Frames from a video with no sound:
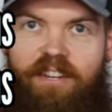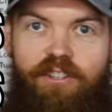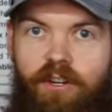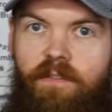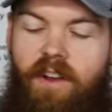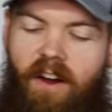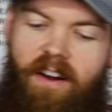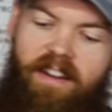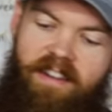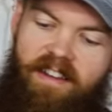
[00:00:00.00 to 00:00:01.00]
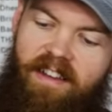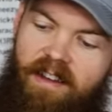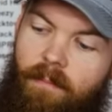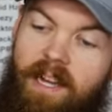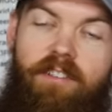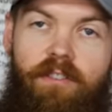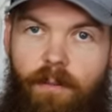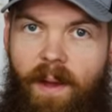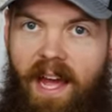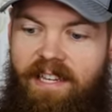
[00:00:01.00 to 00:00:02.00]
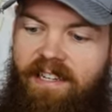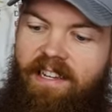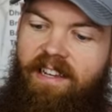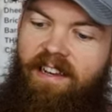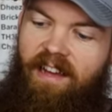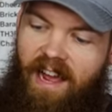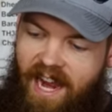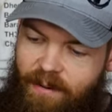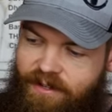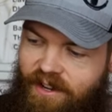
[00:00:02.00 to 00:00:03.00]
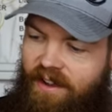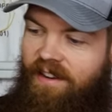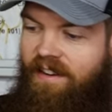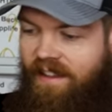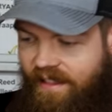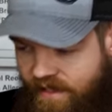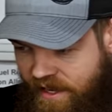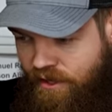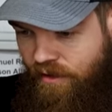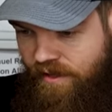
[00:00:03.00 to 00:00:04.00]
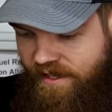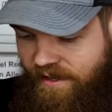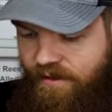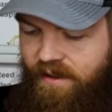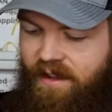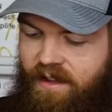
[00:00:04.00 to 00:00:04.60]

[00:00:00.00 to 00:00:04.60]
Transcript: It should have gone, based on capacity, Amazon, then Duracell.